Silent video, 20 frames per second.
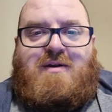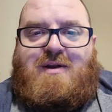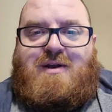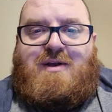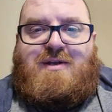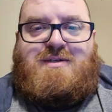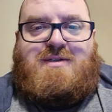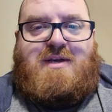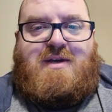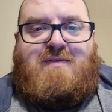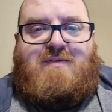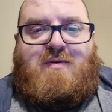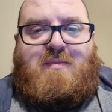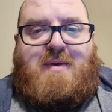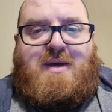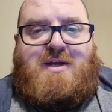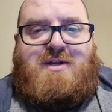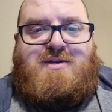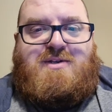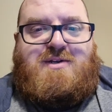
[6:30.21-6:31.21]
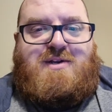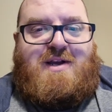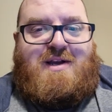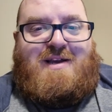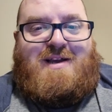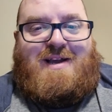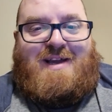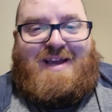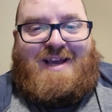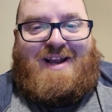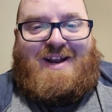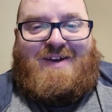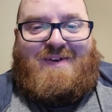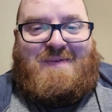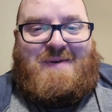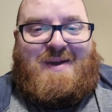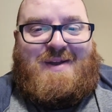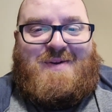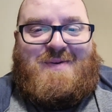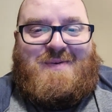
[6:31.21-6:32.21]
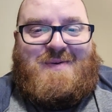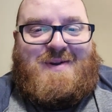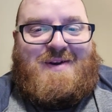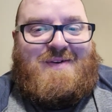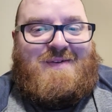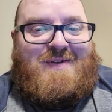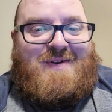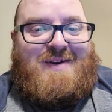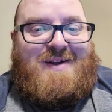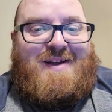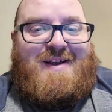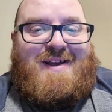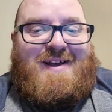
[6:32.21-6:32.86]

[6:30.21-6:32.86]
you son of a bitch," or whatever.